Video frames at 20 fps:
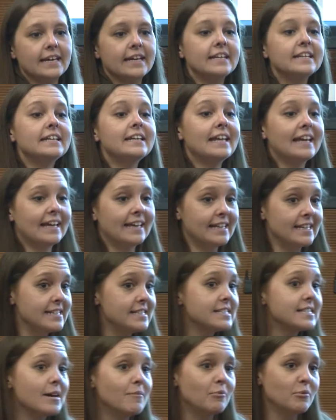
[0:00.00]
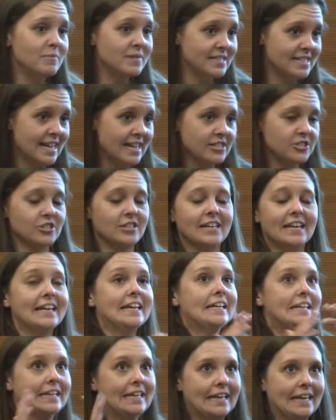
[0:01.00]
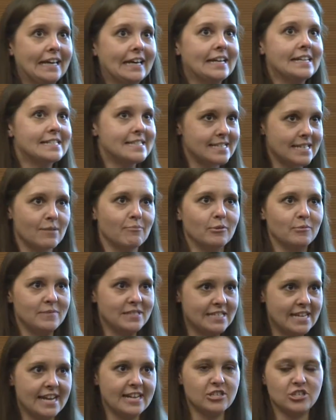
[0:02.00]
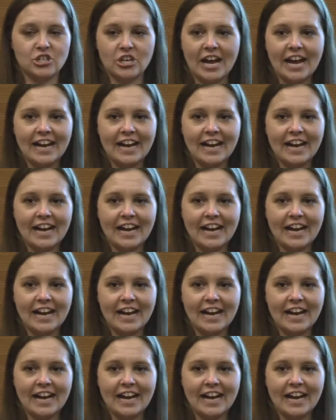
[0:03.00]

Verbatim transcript: It needs supplementation. It needs supplementation.